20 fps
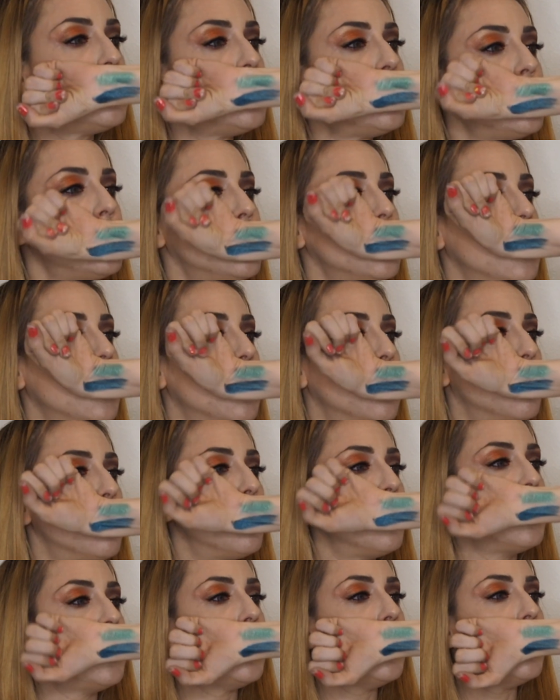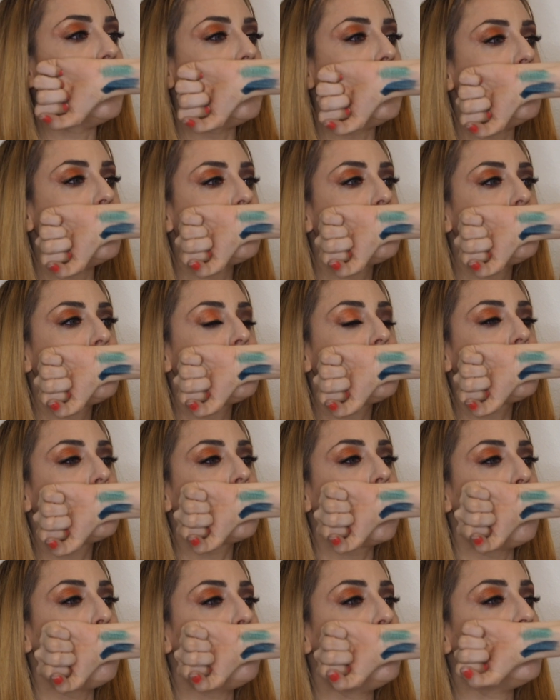It's a really nice
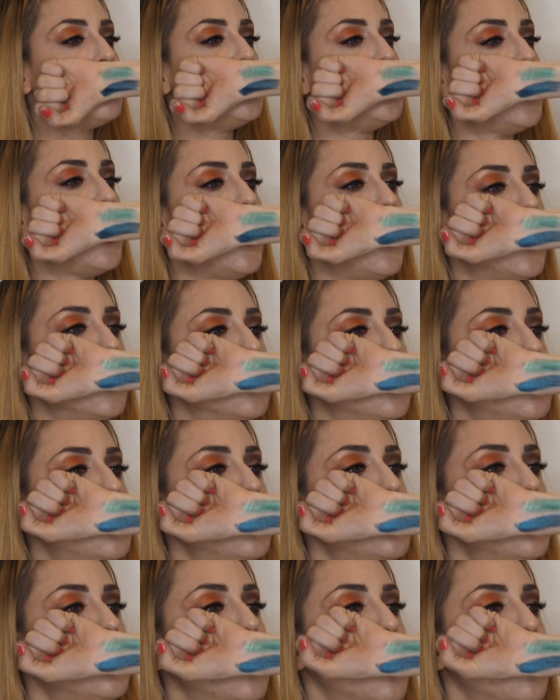couple of shades